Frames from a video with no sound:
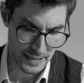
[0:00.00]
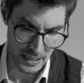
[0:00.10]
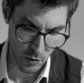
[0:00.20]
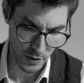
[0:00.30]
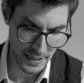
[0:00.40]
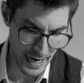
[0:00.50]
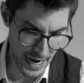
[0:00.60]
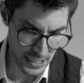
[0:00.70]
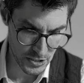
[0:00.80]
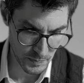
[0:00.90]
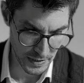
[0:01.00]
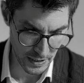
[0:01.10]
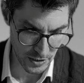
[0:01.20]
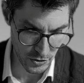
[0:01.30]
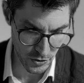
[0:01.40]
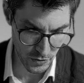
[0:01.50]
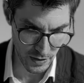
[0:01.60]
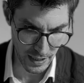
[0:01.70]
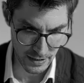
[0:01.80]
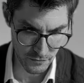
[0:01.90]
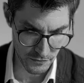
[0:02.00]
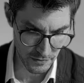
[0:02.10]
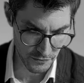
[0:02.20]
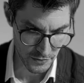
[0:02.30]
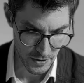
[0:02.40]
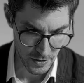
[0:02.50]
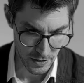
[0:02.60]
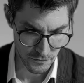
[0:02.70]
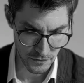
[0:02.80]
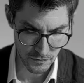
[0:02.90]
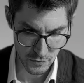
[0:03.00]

Now, he asked me, you know, kind of if